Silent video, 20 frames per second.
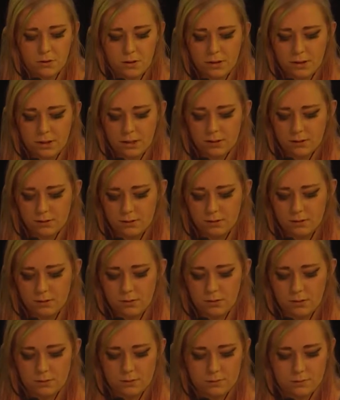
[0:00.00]
details to
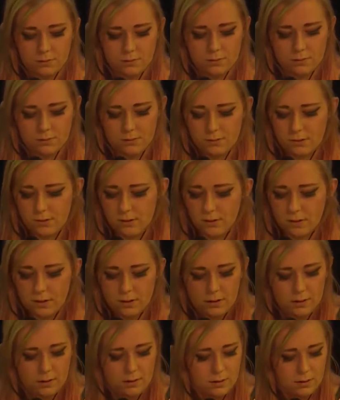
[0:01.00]
do.
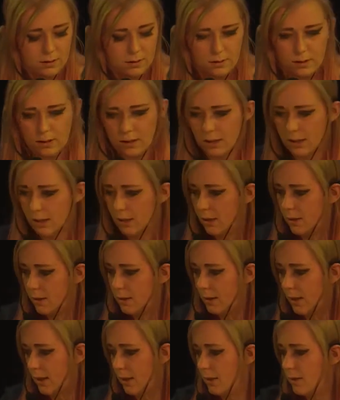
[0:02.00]

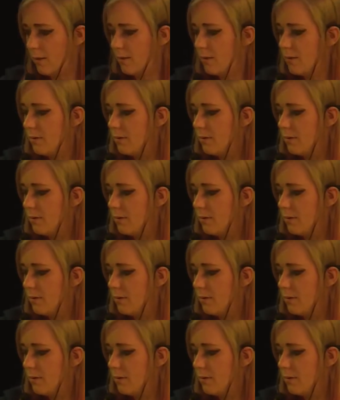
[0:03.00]
And yeah,